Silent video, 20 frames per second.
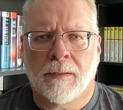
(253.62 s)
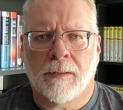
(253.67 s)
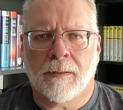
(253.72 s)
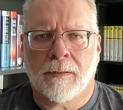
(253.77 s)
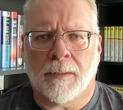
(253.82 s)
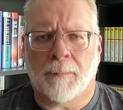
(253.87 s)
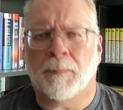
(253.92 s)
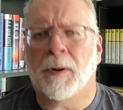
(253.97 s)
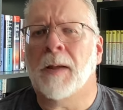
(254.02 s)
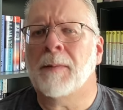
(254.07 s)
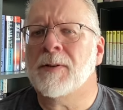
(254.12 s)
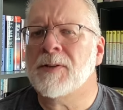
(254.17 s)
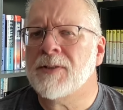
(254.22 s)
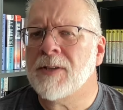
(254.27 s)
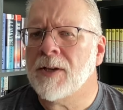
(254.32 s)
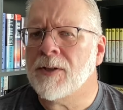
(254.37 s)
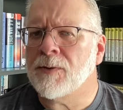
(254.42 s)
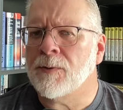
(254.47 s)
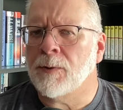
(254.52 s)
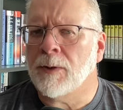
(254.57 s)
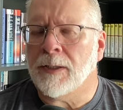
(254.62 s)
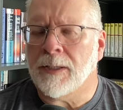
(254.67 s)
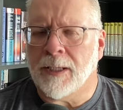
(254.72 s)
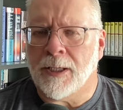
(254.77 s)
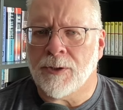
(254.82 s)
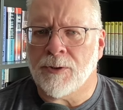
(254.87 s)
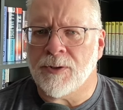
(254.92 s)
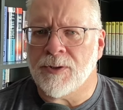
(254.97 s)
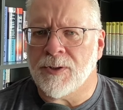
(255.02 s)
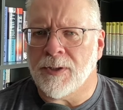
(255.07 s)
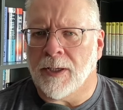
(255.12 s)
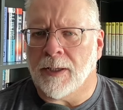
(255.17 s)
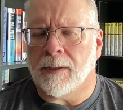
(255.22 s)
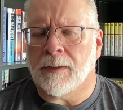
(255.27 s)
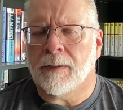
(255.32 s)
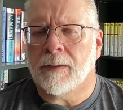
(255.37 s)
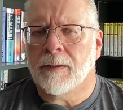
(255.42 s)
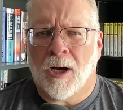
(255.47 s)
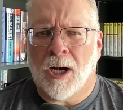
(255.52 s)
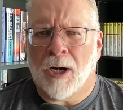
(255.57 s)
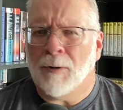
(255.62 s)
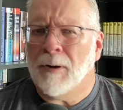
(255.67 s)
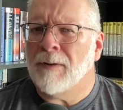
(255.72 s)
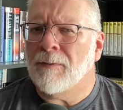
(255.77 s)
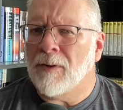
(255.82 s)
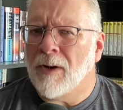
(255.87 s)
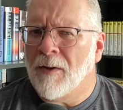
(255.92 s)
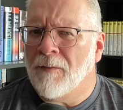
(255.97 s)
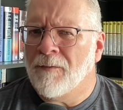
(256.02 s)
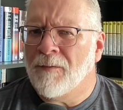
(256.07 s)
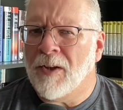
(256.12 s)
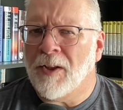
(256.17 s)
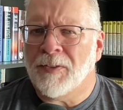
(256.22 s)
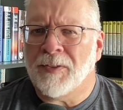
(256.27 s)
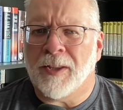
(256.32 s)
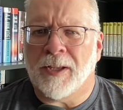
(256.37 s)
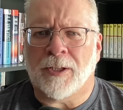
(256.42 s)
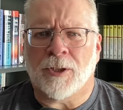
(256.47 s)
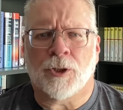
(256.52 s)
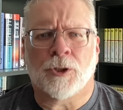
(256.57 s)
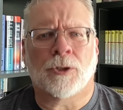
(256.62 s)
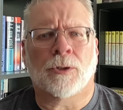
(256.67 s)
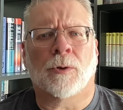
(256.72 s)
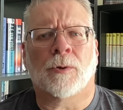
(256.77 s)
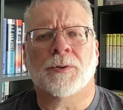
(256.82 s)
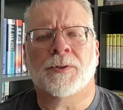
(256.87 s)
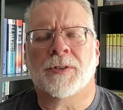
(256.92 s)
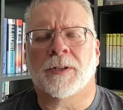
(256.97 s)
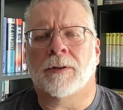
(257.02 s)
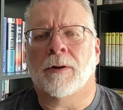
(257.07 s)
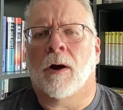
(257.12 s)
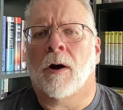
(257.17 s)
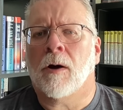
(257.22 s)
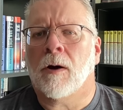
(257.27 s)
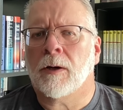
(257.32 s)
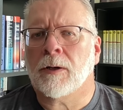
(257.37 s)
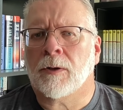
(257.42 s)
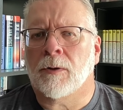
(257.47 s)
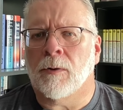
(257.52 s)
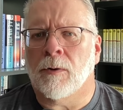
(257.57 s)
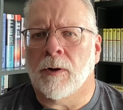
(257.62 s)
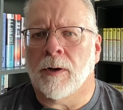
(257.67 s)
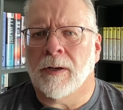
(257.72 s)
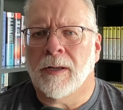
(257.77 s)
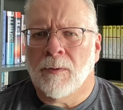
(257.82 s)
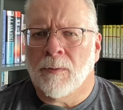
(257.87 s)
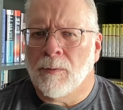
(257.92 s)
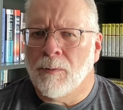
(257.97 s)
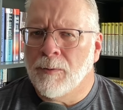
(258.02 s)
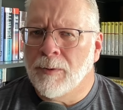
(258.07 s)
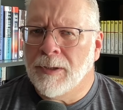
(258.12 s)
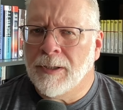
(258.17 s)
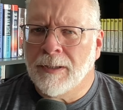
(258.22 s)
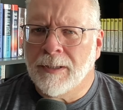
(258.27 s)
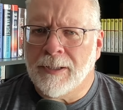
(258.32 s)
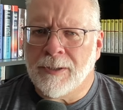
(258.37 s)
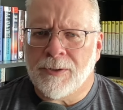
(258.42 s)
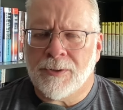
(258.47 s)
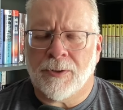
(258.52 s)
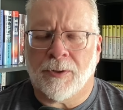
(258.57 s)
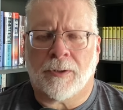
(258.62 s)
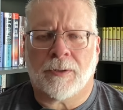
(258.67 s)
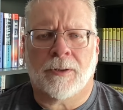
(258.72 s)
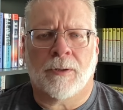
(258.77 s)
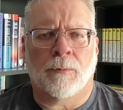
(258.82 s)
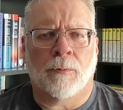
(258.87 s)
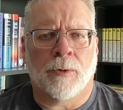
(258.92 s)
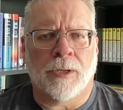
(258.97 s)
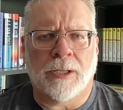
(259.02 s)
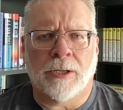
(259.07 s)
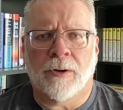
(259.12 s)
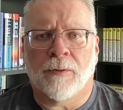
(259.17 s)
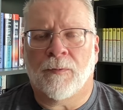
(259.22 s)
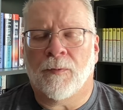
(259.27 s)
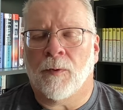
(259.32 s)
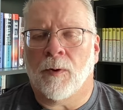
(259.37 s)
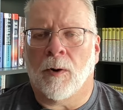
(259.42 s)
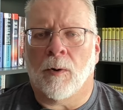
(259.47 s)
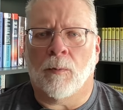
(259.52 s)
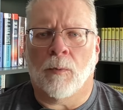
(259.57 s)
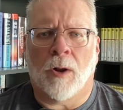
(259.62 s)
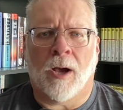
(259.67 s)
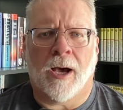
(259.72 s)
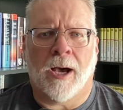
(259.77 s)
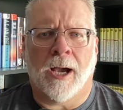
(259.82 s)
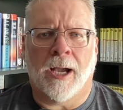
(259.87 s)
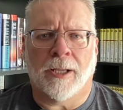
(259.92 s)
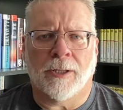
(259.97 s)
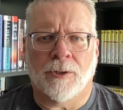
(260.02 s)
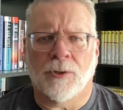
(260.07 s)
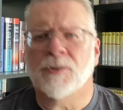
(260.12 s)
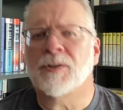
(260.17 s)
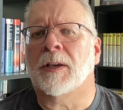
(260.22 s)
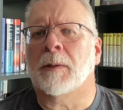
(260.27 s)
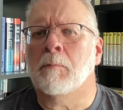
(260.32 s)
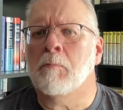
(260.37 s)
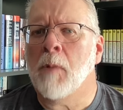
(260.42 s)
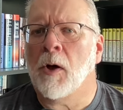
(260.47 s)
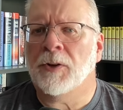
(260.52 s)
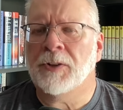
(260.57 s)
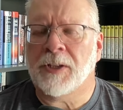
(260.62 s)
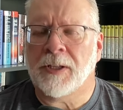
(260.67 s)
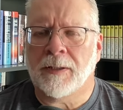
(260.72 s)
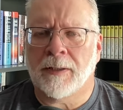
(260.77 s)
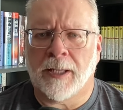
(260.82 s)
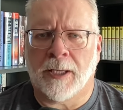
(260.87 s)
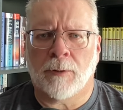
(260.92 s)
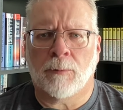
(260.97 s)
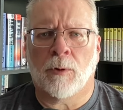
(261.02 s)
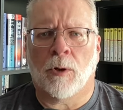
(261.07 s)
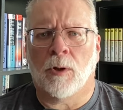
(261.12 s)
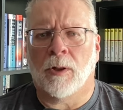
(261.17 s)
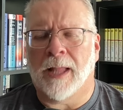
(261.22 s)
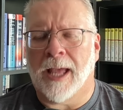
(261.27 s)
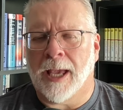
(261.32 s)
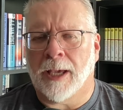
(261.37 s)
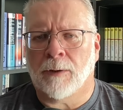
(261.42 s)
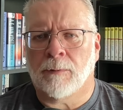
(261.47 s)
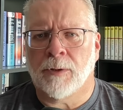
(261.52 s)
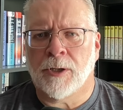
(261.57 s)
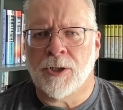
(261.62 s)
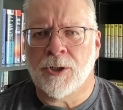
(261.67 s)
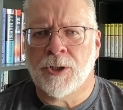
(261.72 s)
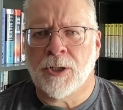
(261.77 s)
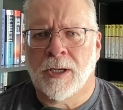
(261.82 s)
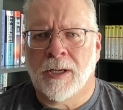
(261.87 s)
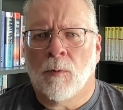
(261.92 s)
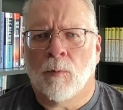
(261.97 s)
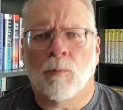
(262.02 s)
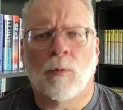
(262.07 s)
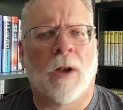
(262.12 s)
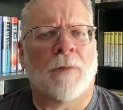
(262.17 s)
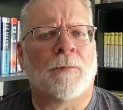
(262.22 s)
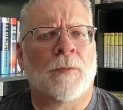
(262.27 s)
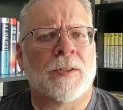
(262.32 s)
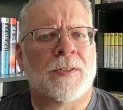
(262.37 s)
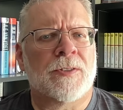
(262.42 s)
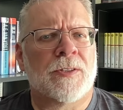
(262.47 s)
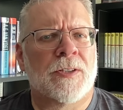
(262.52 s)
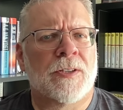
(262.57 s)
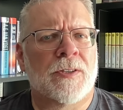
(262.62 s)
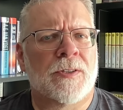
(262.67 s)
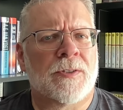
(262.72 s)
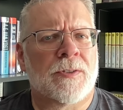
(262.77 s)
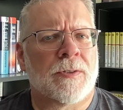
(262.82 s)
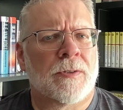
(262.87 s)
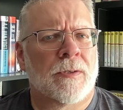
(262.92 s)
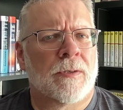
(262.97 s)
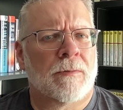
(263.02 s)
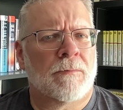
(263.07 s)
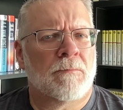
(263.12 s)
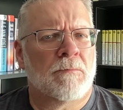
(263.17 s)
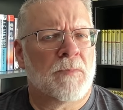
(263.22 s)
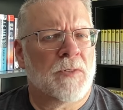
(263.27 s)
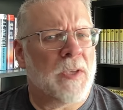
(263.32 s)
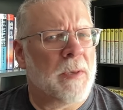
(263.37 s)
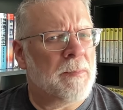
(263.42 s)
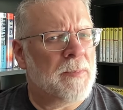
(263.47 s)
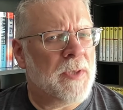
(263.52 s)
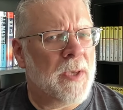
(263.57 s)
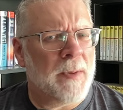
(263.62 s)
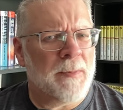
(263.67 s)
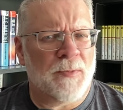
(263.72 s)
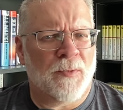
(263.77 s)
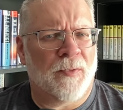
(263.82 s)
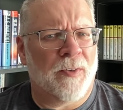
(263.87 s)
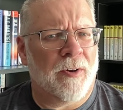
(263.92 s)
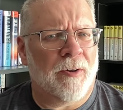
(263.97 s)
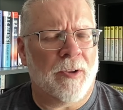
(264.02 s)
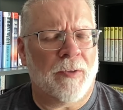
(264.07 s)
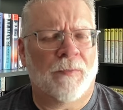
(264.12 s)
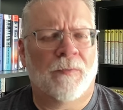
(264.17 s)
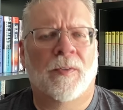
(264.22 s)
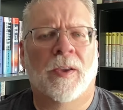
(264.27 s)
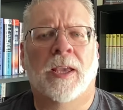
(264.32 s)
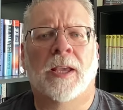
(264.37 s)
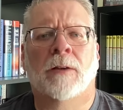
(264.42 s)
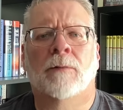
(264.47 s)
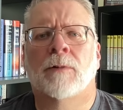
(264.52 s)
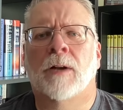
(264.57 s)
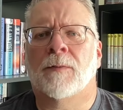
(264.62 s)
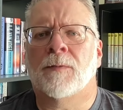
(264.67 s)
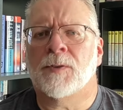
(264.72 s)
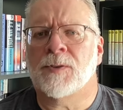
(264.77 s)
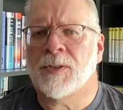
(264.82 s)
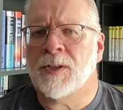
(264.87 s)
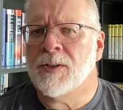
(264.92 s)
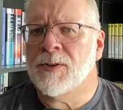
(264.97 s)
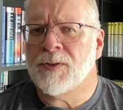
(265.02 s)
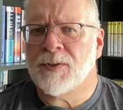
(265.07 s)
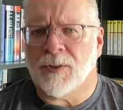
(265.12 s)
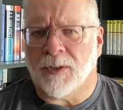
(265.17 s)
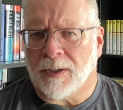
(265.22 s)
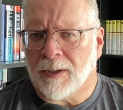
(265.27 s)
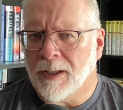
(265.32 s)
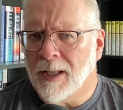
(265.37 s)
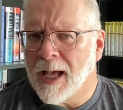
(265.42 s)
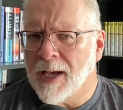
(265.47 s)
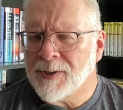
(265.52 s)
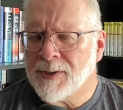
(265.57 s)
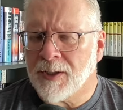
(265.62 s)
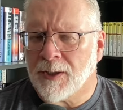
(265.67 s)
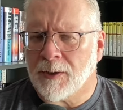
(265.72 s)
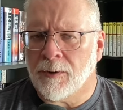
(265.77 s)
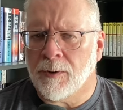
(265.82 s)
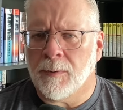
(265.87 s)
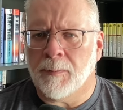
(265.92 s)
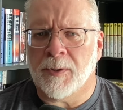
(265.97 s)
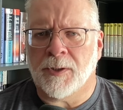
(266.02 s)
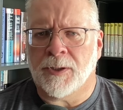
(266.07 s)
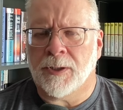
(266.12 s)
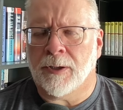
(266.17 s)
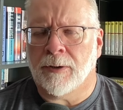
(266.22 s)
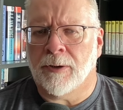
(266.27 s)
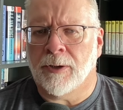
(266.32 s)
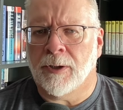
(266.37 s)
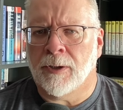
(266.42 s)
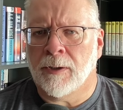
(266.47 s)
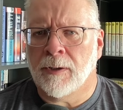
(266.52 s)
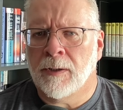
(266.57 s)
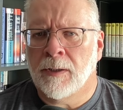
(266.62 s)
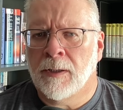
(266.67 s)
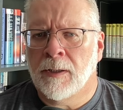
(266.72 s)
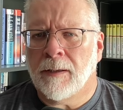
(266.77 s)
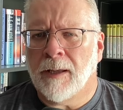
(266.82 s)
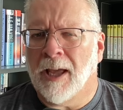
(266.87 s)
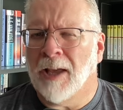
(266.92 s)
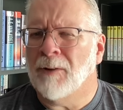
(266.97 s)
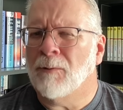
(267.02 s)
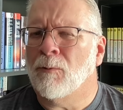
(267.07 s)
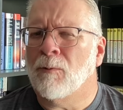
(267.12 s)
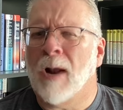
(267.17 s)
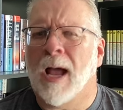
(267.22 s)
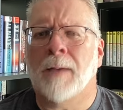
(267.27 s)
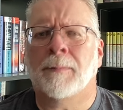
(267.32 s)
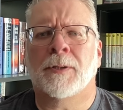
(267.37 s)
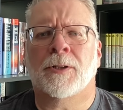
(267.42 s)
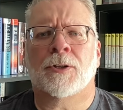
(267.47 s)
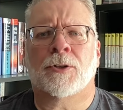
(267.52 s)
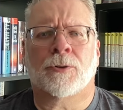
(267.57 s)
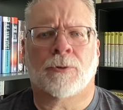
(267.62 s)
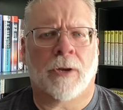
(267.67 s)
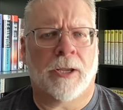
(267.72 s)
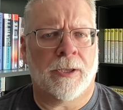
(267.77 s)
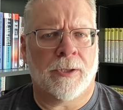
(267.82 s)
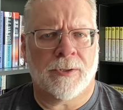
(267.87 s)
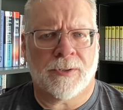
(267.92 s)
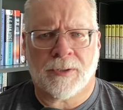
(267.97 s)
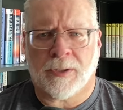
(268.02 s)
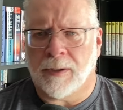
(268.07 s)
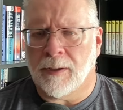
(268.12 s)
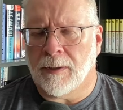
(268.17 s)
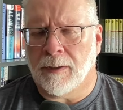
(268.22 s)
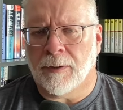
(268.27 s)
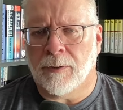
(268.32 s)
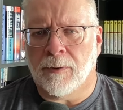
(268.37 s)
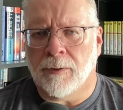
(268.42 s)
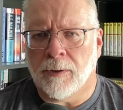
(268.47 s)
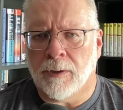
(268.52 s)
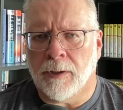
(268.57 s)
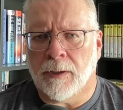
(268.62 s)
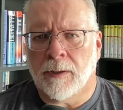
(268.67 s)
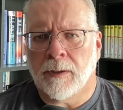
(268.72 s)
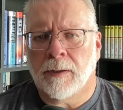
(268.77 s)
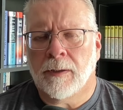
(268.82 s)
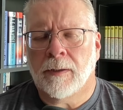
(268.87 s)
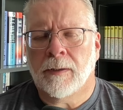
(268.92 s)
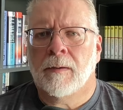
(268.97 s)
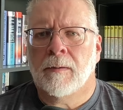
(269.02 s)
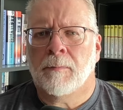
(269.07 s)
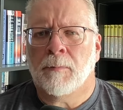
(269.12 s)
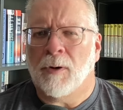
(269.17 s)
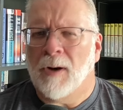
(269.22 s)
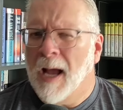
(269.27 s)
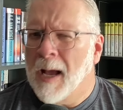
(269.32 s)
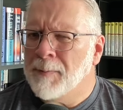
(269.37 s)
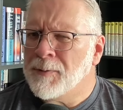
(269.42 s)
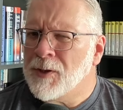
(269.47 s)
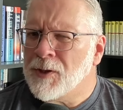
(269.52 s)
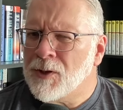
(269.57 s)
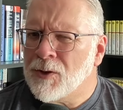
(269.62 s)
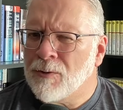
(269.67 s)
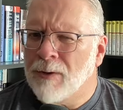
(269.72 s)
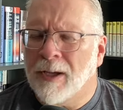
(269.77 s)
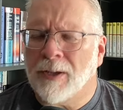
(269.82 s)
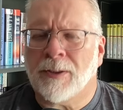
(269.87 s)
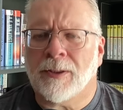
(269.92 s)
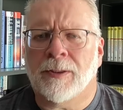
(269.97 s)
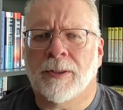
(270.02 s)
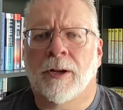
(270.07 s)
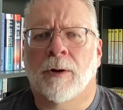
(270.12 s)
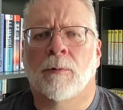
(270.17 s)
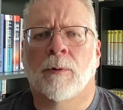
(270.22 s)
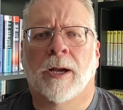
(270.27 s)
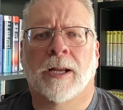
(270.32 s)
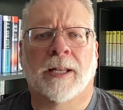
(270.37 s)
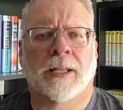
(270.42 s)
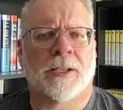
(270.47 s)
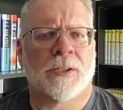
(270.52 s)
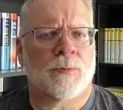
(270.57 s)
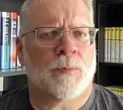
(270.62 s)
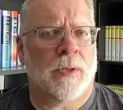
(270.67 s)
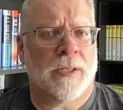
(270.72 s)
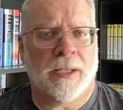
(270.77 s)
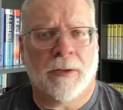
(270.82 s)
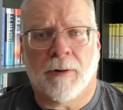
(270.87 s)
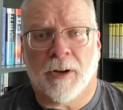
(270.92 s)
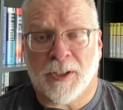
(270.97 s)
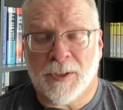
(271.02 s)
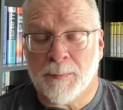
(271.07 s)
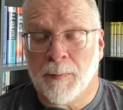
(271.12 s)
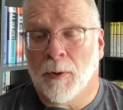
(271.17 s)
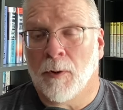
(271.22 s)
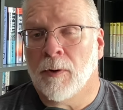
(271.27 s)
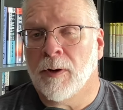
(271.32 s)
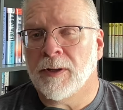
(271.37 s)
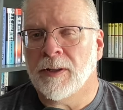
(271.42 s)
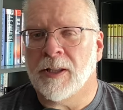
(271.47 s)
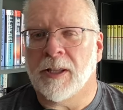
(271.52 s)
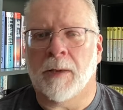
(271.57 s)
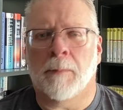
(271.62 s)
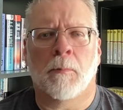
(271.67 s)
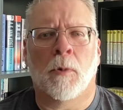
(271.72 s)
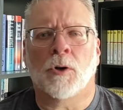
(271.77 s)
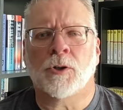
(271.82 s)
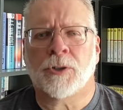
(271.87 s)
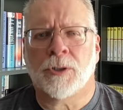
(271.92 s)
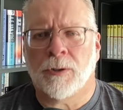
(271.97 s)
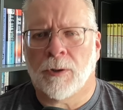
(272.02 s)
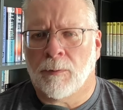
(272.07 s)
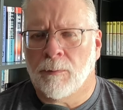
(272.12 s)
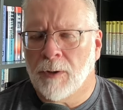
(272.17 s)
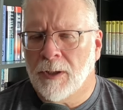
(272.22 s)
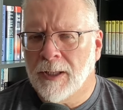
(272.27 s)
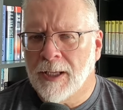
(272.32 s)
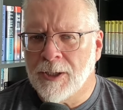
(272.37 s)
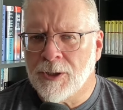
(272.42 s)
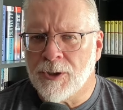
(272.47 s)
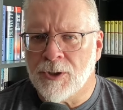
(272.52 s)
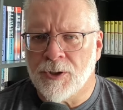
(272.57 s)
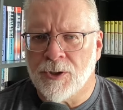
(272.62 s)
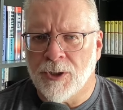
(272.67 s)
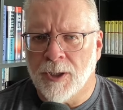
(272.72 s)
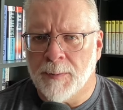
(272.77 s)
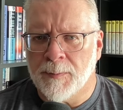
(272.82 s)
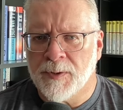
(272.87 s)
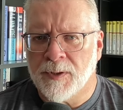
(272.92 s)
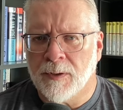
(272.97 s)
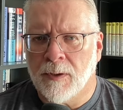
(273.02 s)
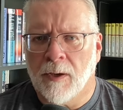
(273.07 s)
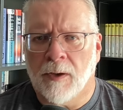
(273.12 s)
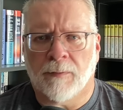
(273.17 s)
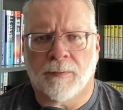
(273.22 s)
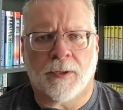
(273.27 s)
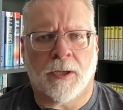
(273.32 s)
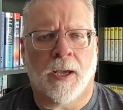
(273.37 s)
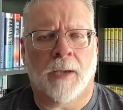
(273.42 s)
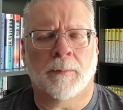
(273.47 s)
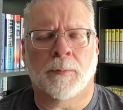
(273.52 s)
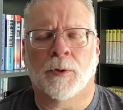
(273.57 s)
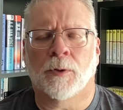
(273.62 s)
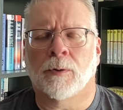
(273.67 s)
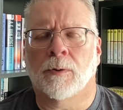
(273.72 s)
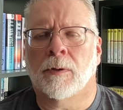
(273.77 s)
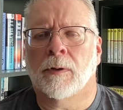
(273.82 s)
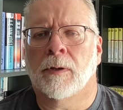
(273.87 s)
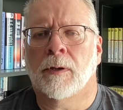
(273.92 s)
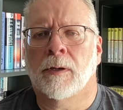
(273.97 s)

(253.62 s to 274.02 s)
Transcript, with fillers: The premise sounds really interesting. However, I felt that Scholz and Harcourt really took the reader for a ride, using multilingual language, references, sometimes very vague references to classical material, and rabbit trails galore. Perhaps a strength in their writing is when they are exploring the emotional relationships of Camus.